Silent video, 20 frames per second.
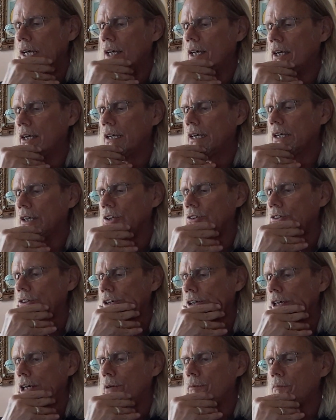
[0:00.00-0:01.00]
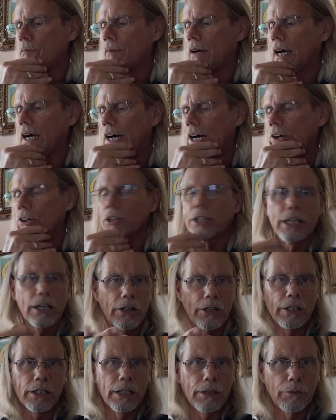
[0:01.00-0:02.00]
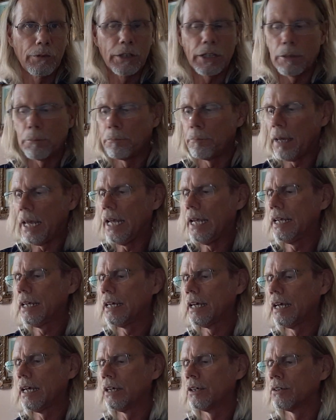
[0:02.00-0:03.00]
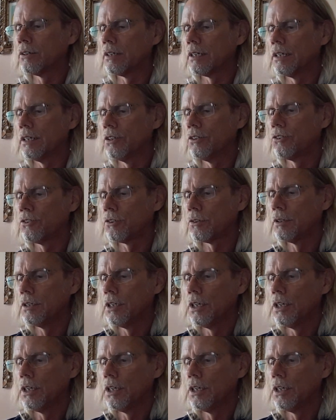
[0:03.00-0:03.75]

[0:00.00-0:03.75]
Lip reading: is how to calculate what the bank angle is